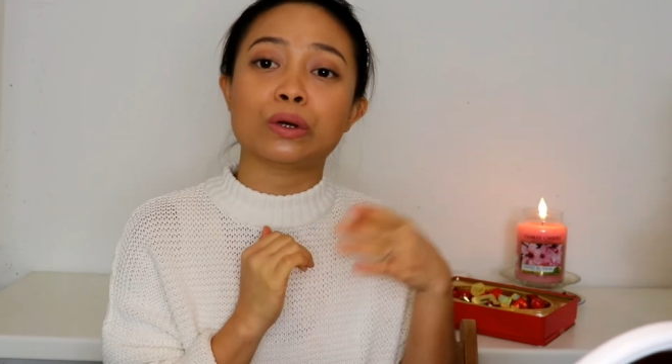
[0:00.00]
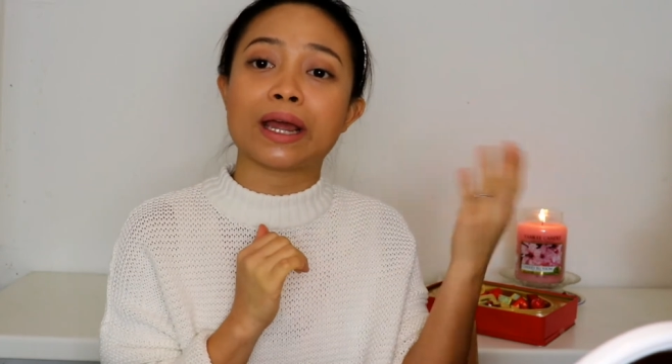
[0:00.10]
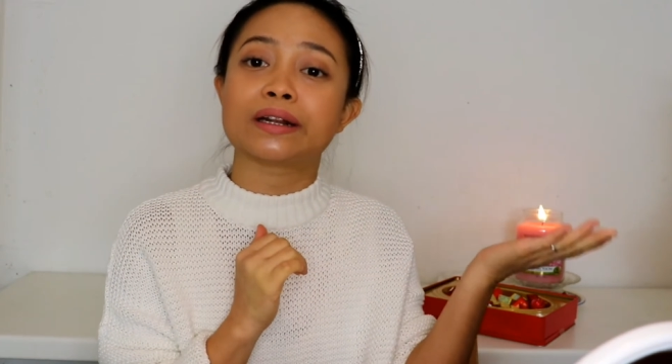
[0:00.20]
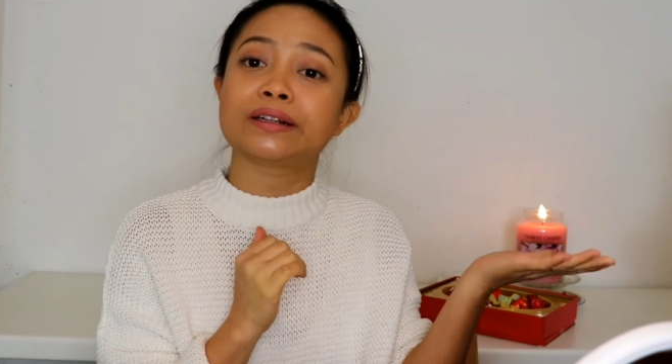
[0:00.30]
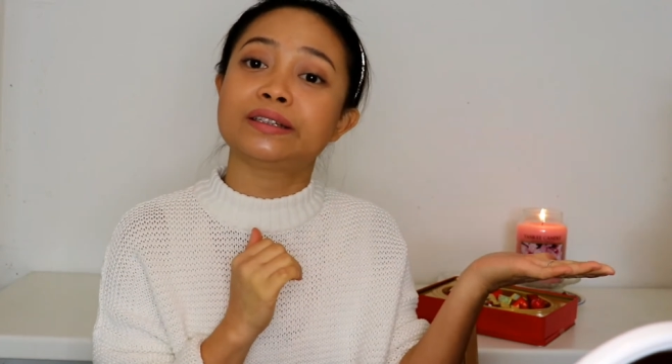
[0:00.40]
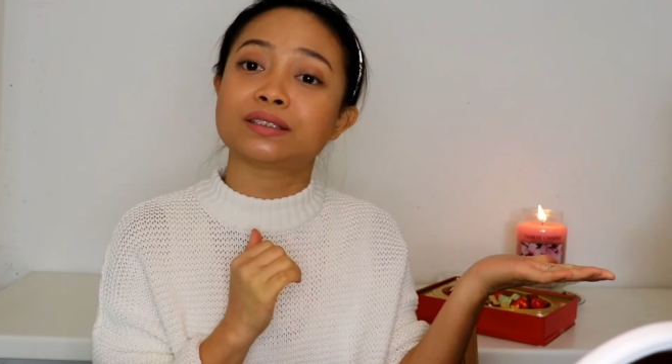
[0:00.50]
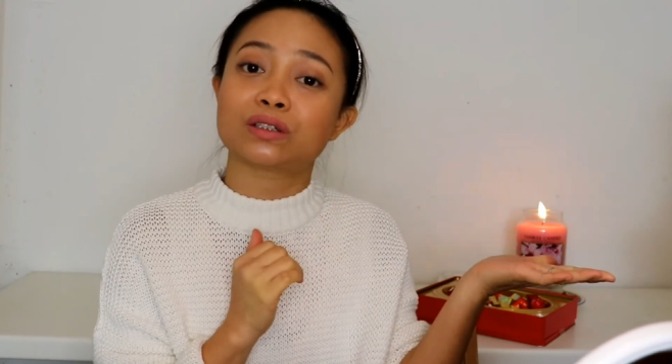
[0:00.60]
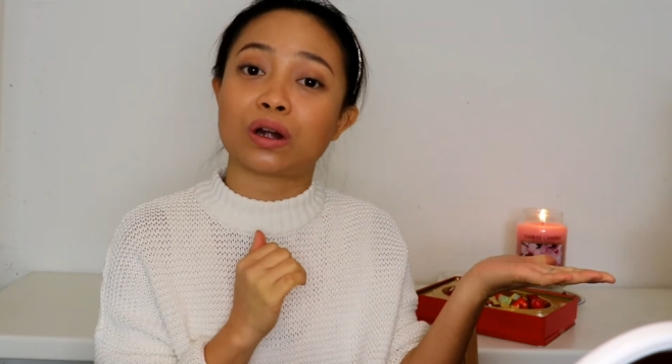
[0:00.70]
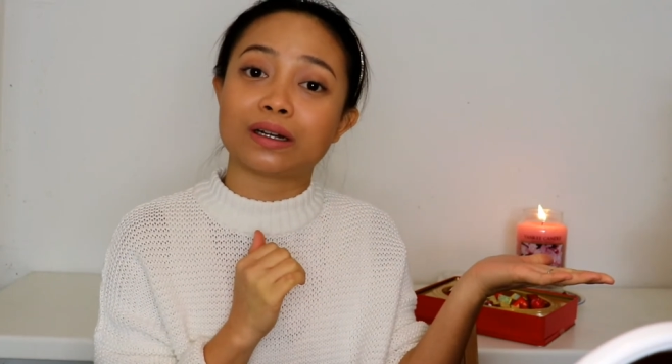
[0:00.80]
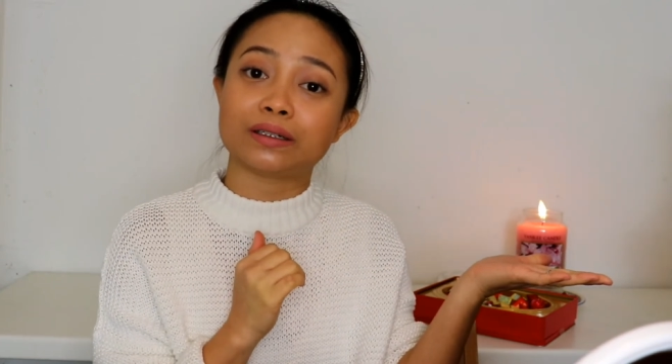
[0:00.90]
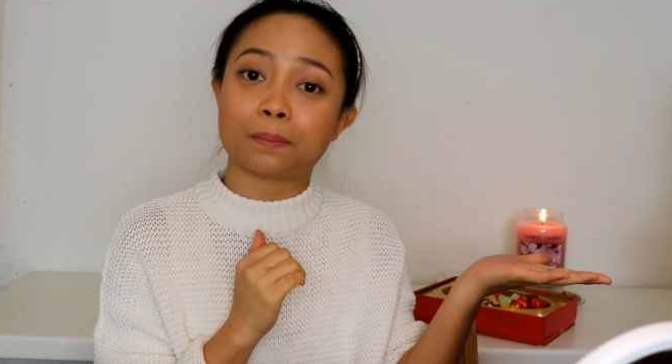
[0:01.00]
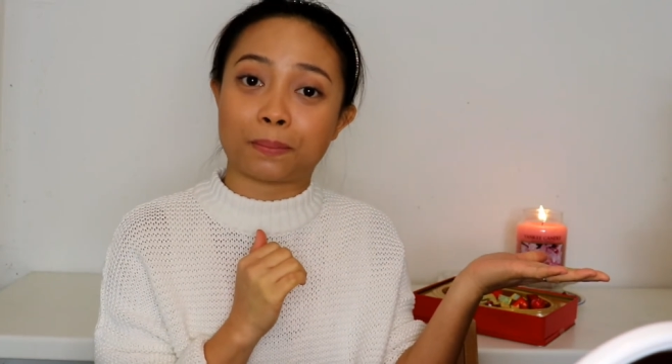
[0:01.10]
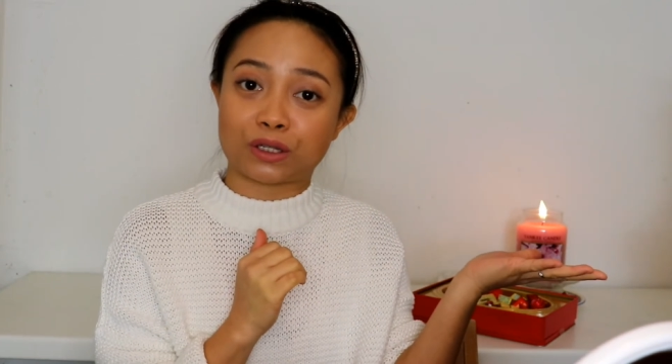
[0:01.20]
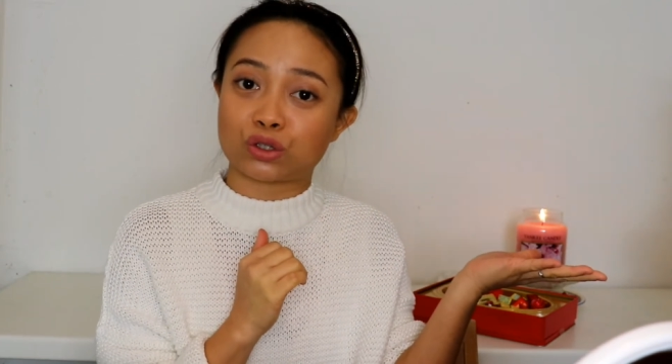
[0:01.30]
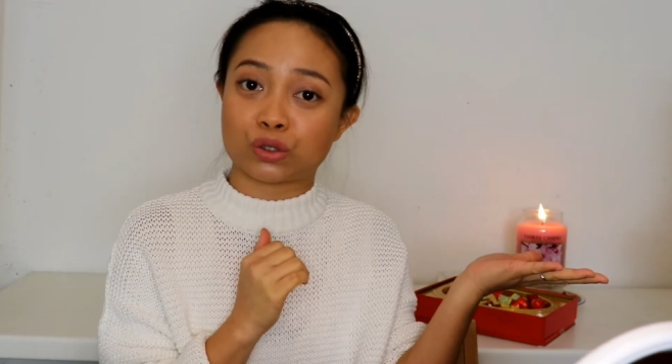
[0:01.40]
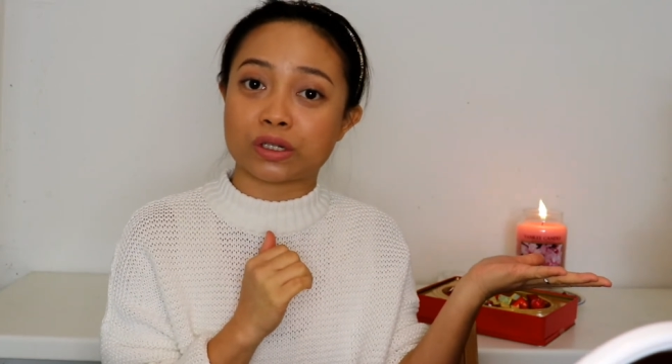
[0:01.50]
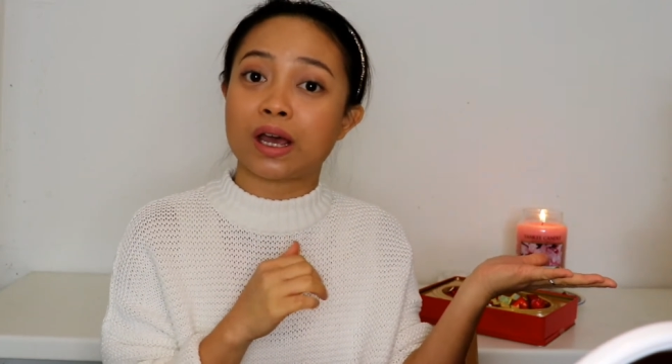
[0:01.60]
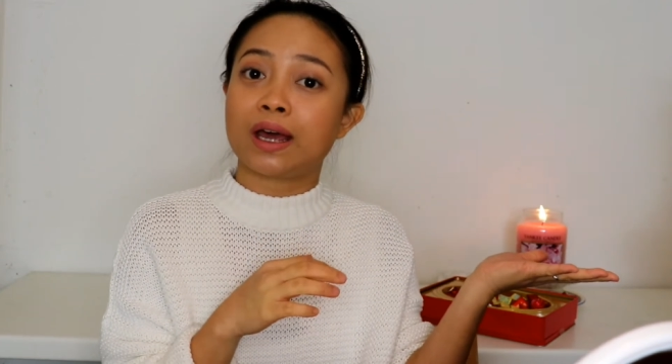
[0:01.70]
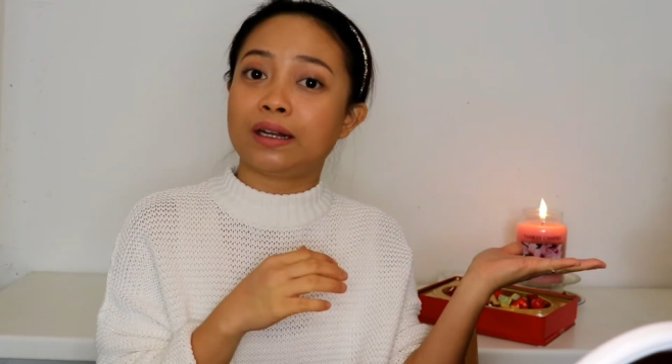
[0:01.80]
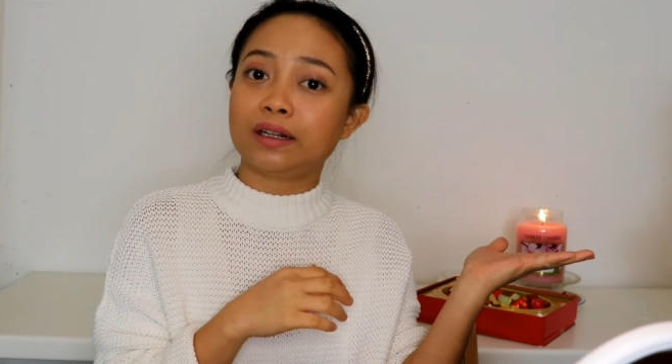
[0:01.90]
and these are the pictures
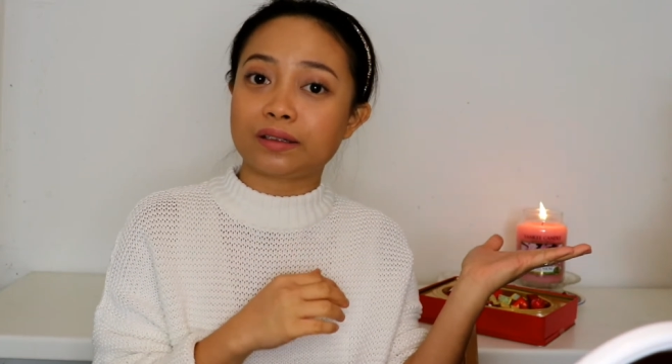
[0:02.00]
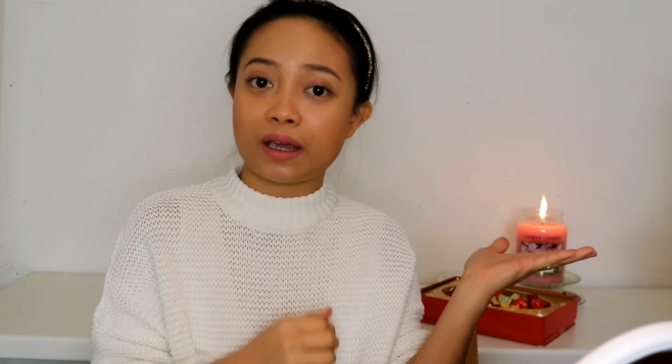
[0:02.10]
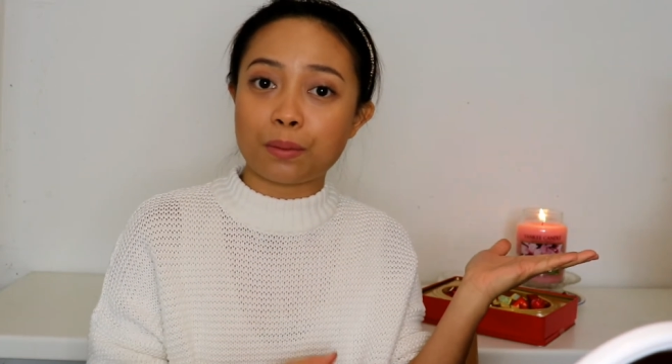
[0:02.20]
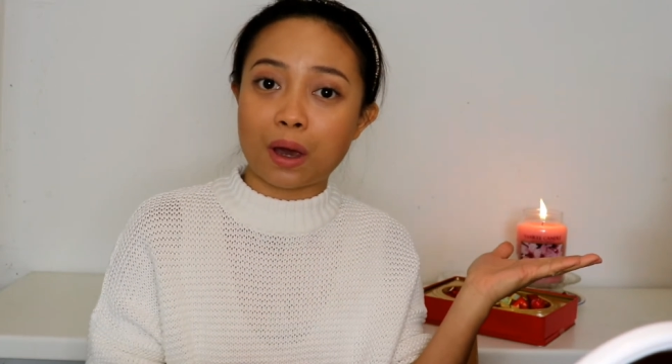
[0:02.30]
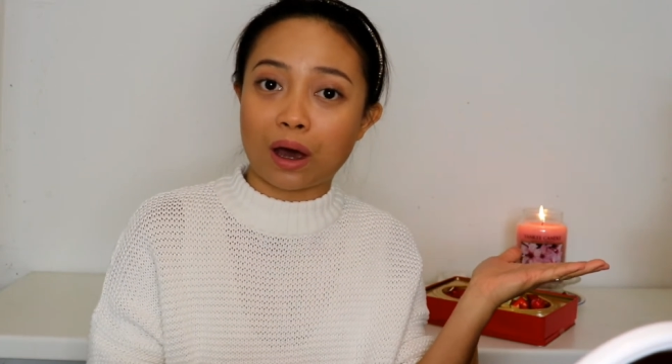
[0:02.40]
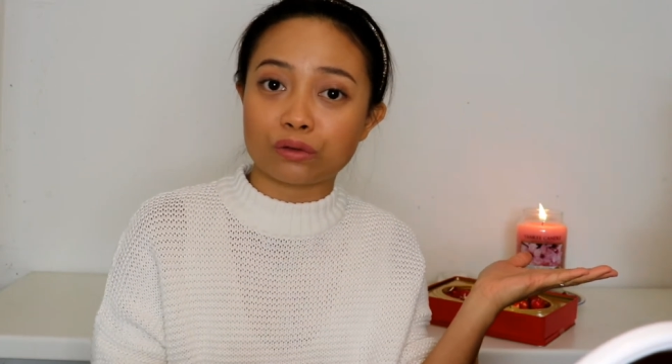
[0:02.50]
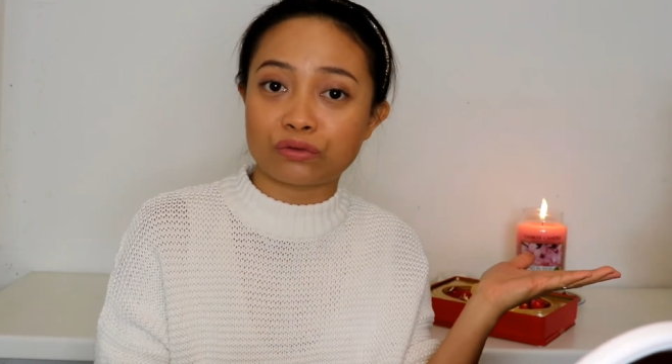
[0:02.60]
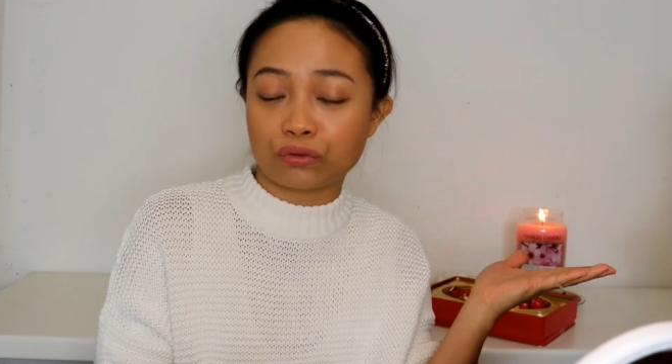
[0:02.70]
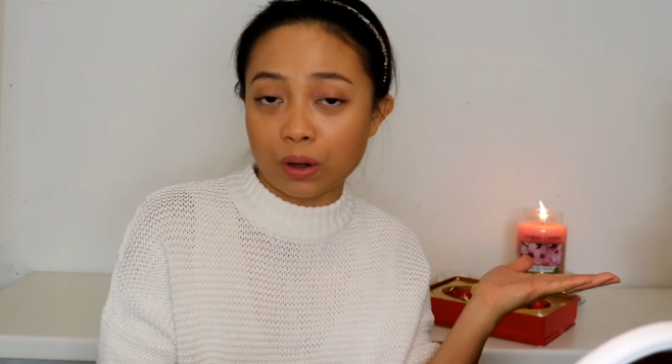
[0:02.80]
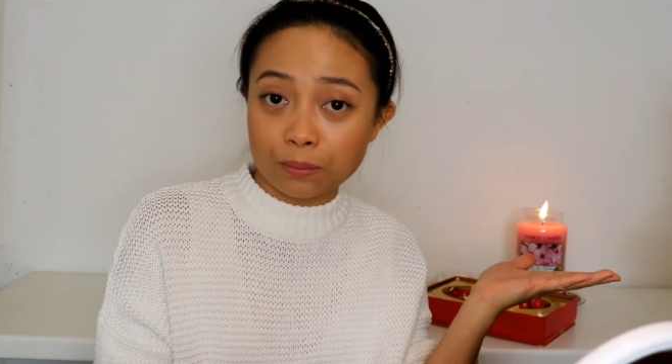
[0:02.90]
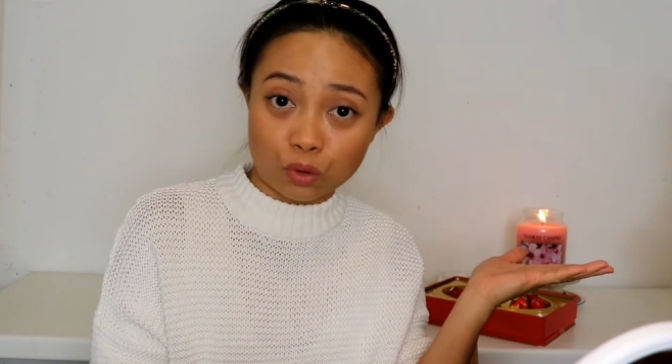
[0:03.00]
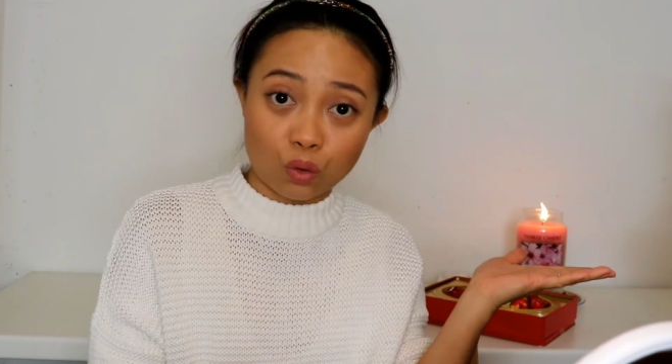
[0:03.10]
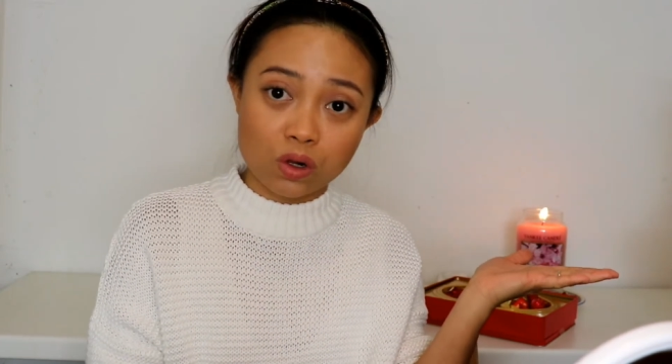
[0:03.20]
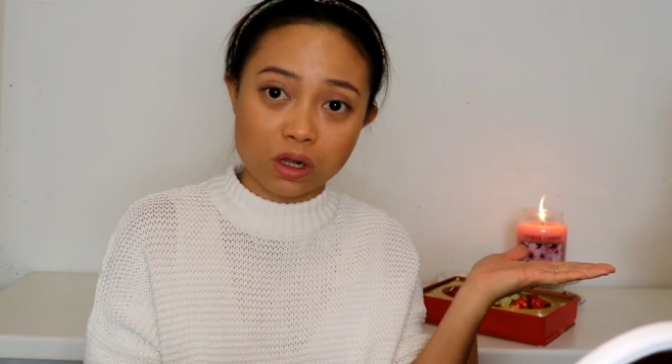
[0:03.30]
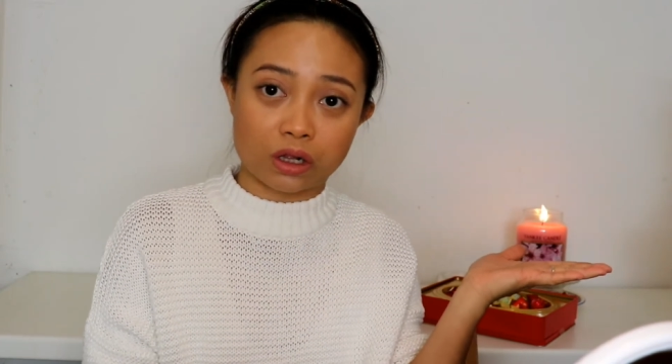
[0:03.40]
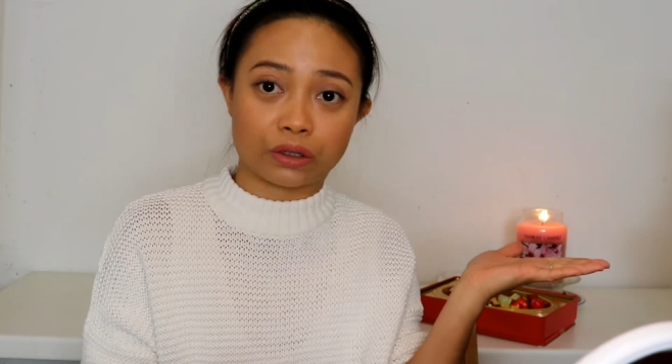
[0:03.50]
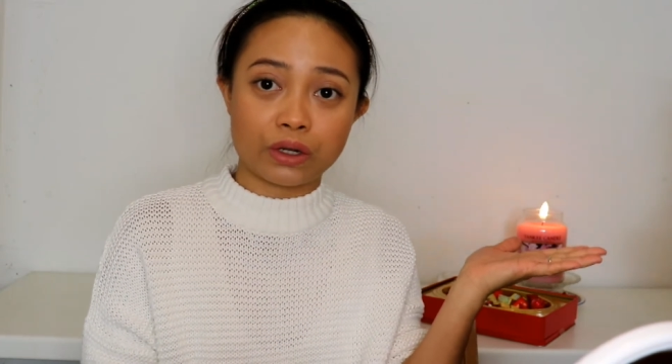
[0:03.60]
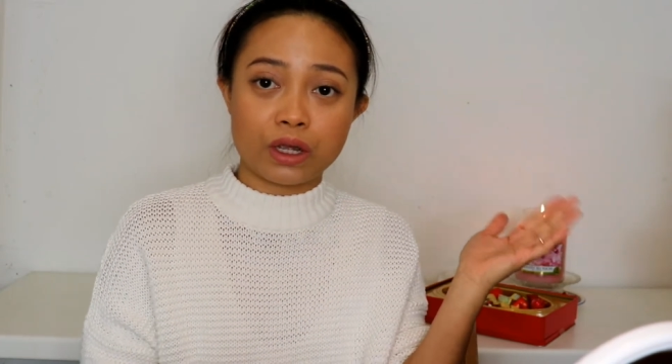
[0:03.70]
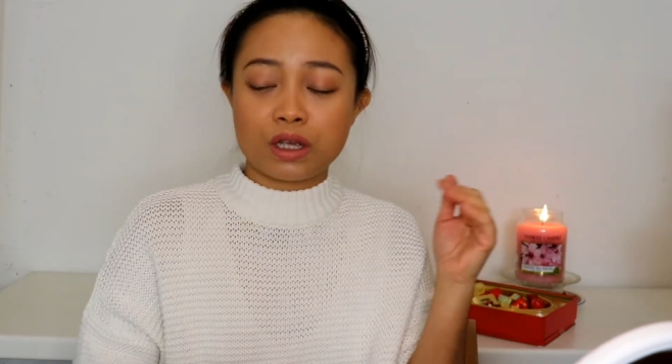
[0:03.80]
that came out from Google.